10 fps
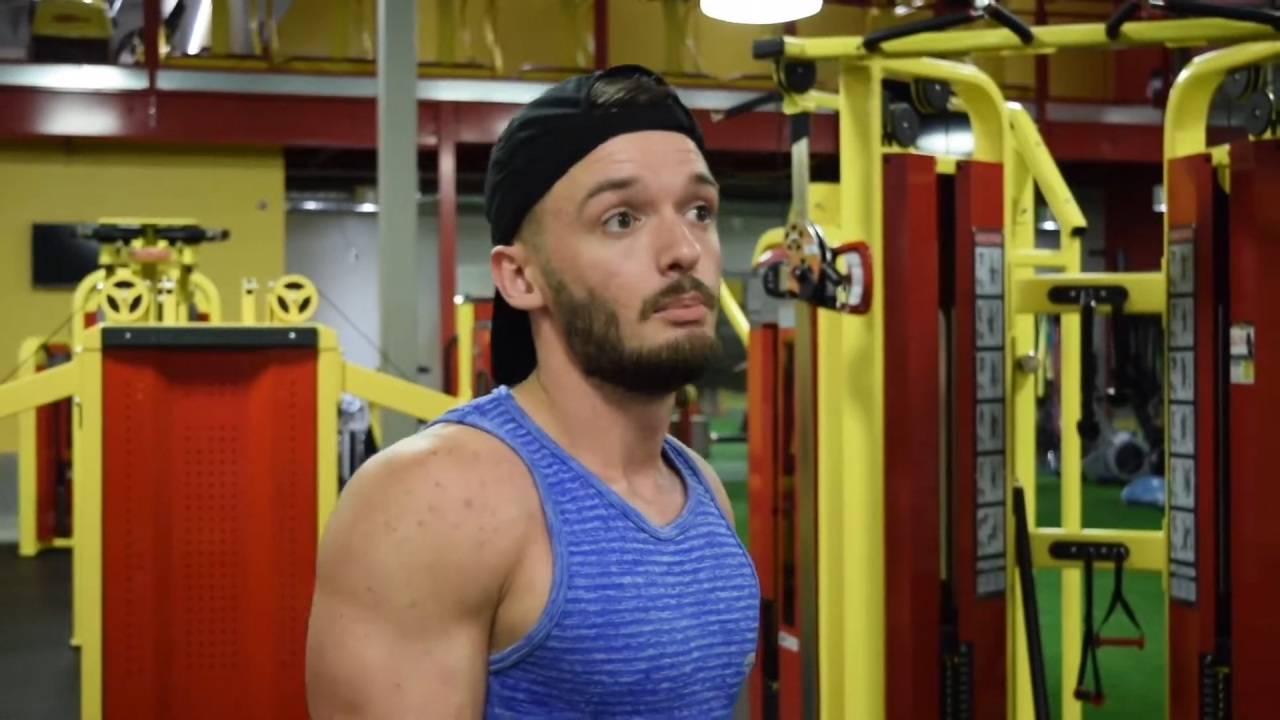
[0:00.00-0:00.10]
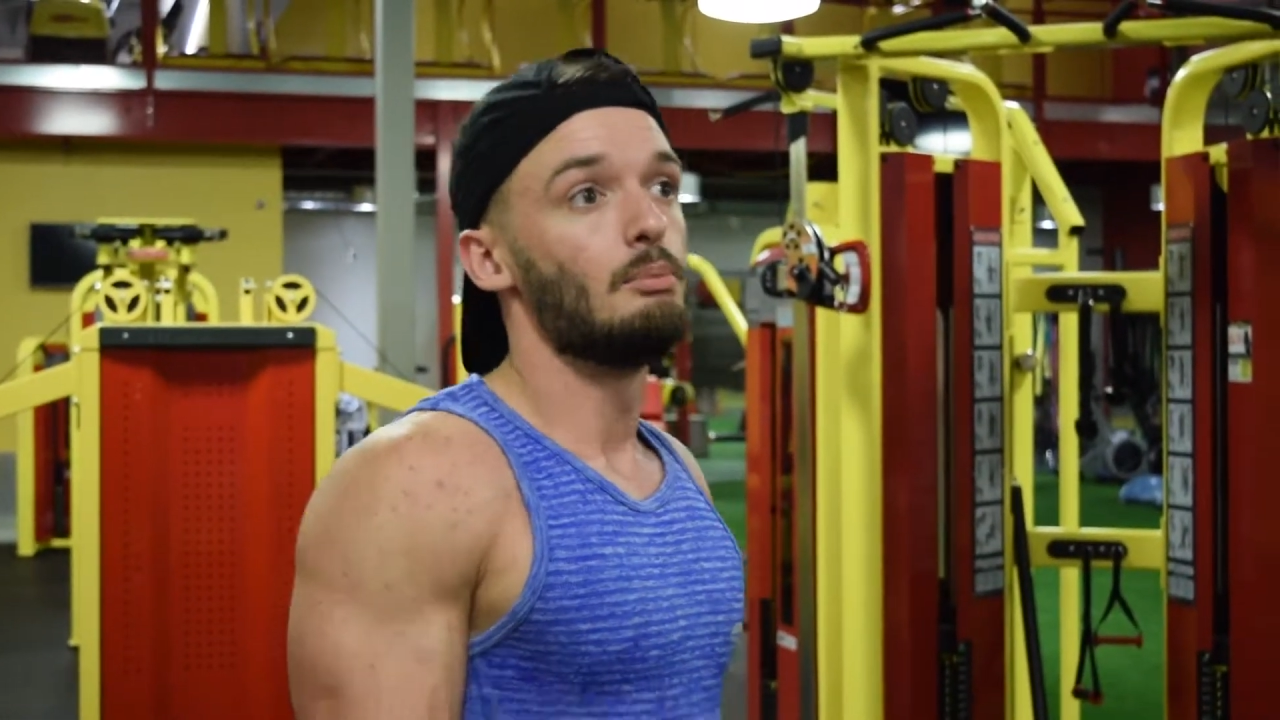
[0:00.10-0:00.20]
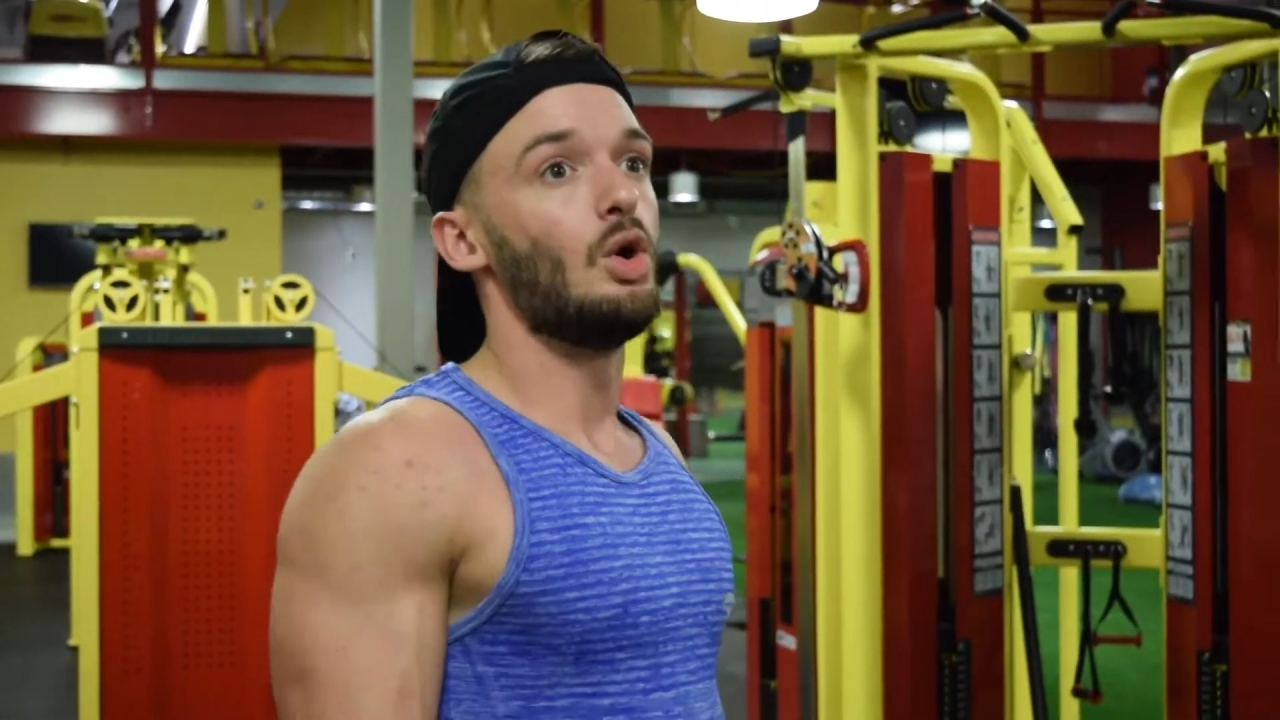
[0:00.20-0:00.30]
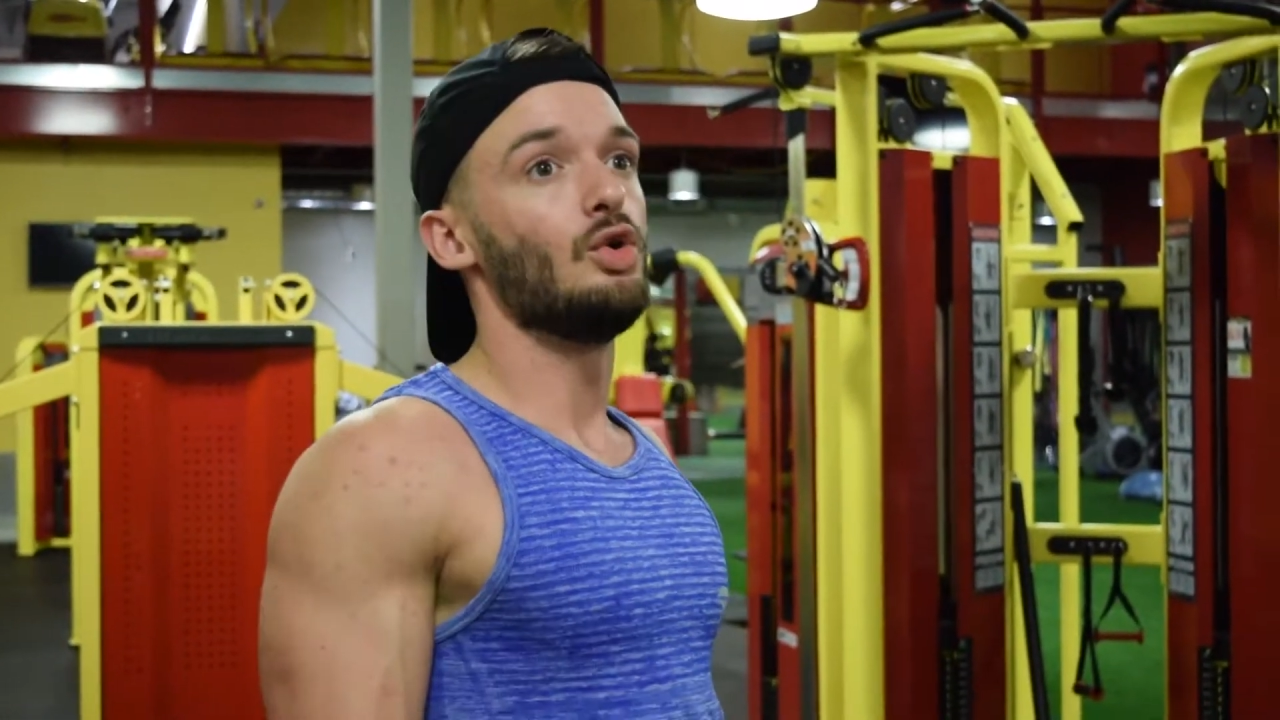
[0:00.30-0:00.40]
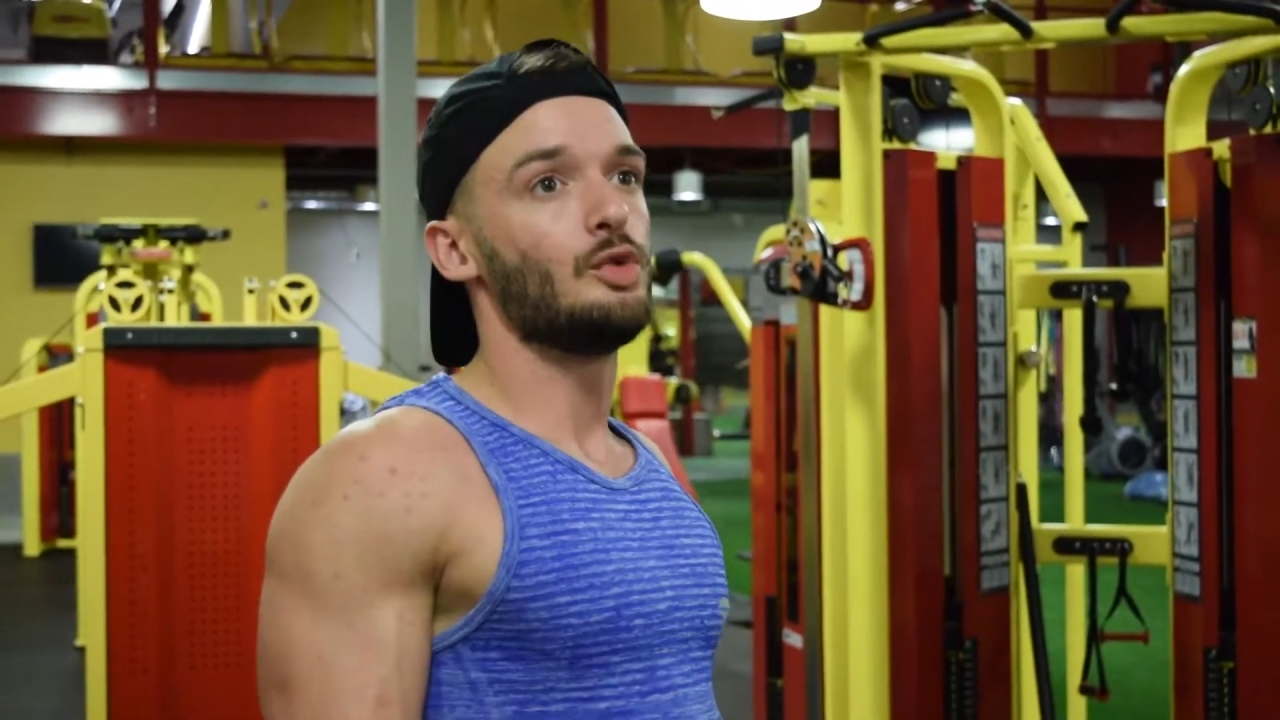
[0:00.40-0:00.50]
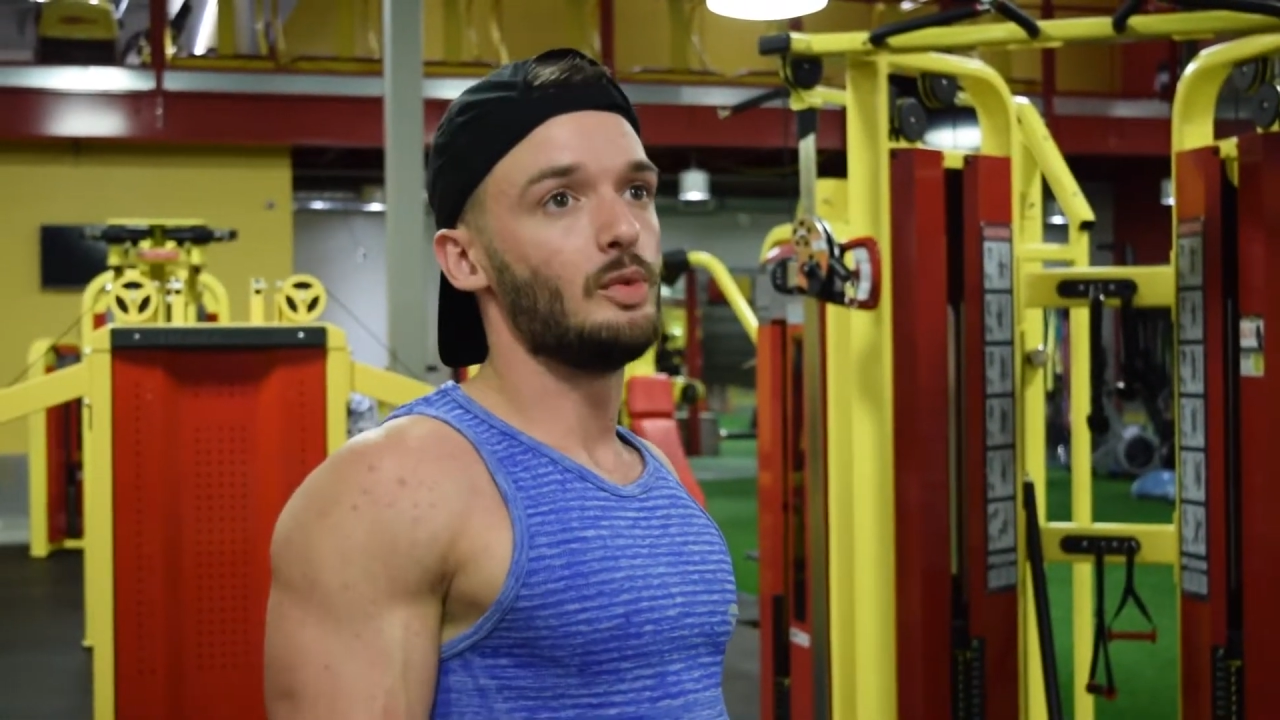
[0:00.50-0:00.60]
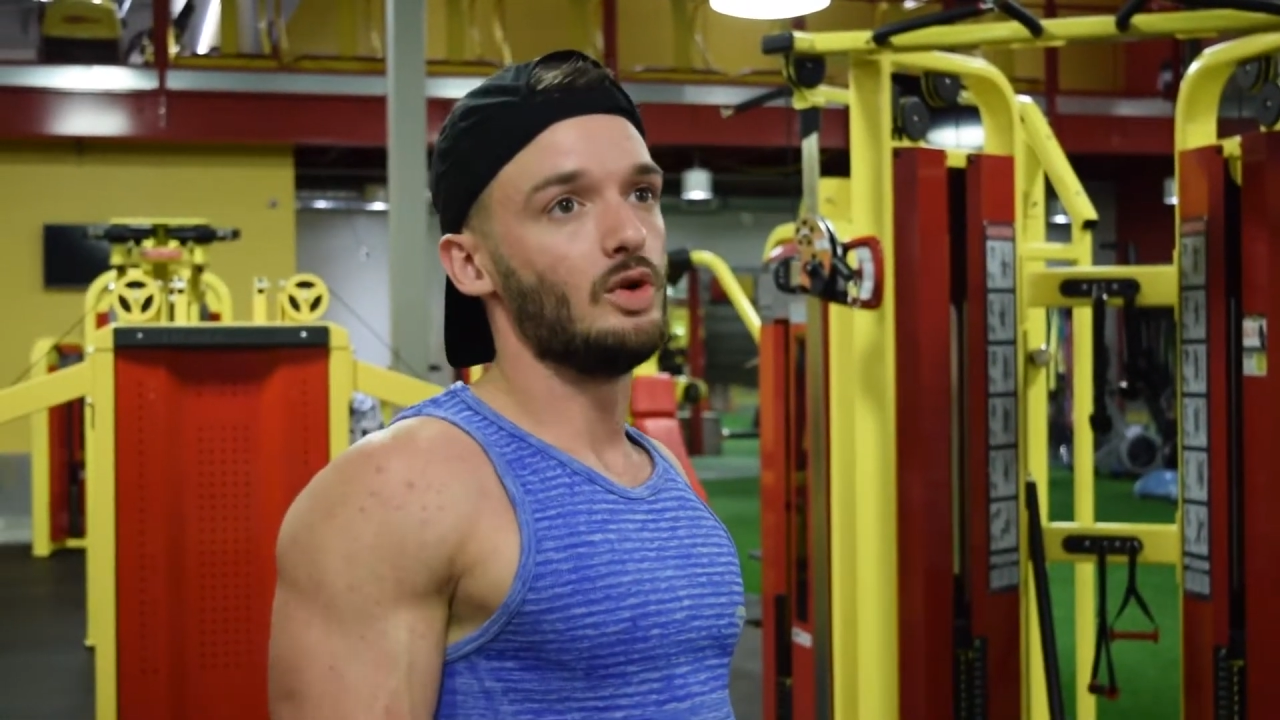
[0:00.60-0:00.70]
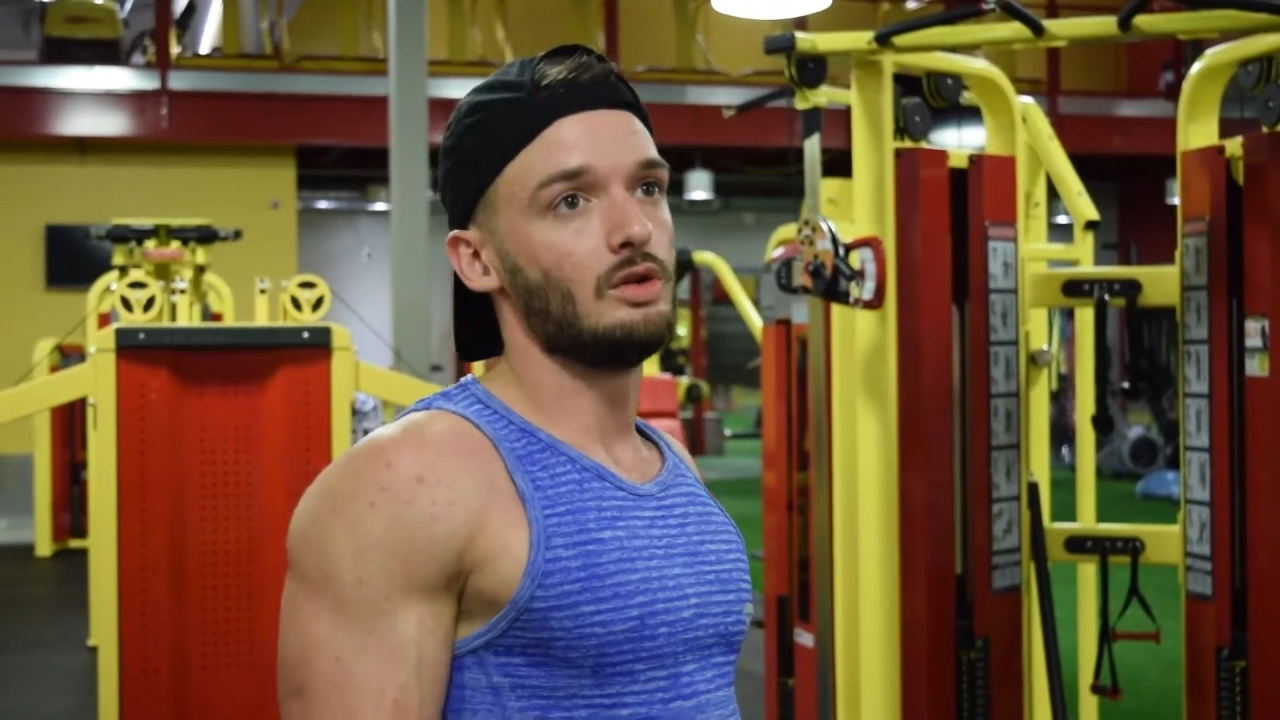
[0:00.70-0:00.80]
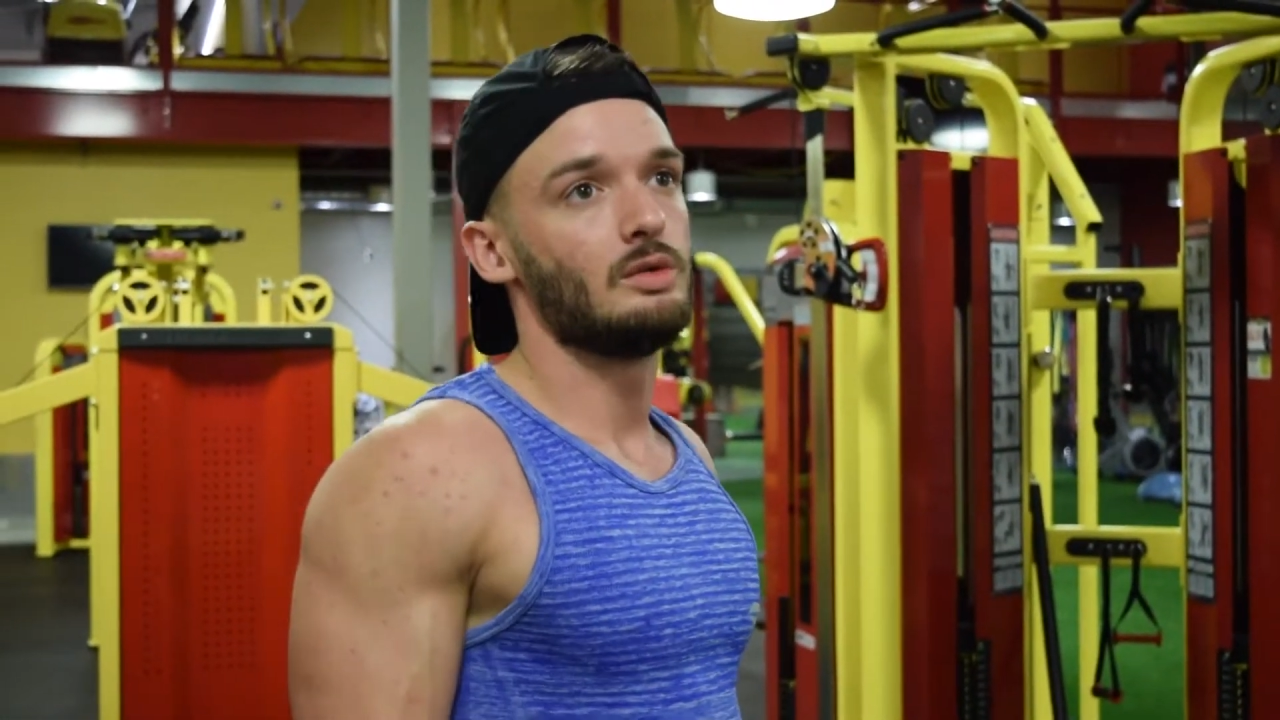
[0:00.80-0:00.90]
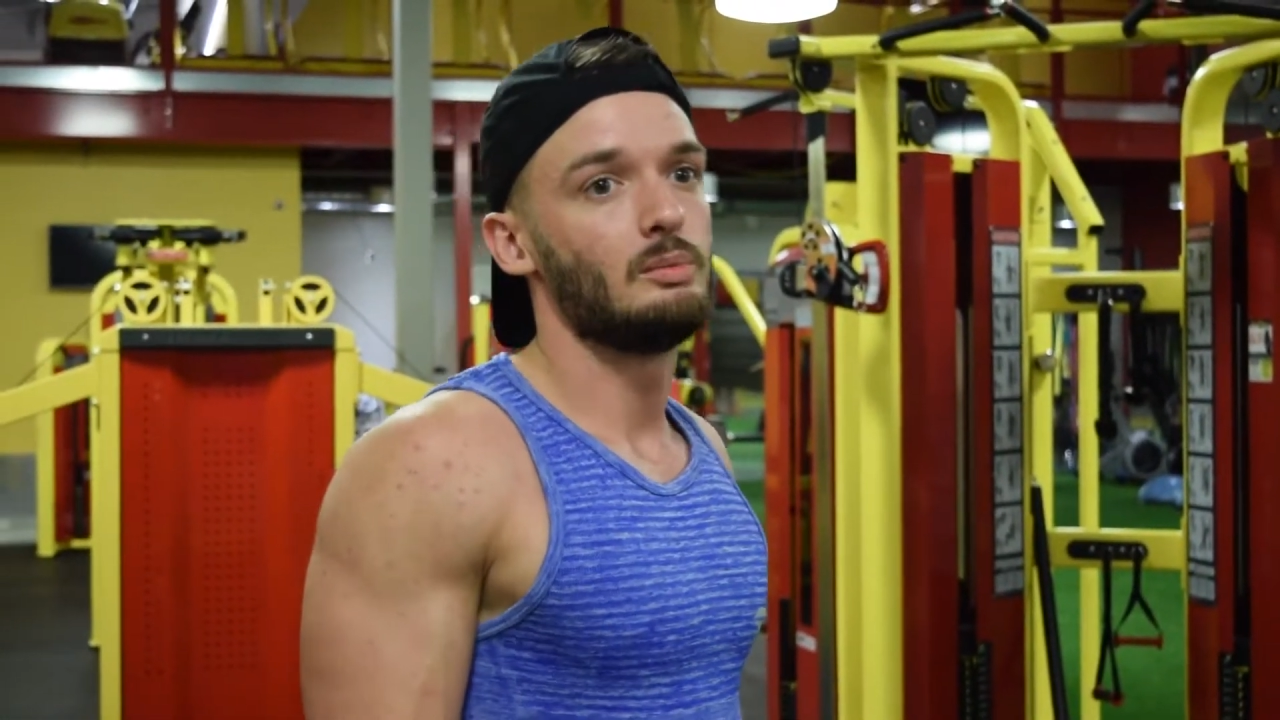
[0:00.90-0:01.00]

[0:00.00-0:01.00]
multiple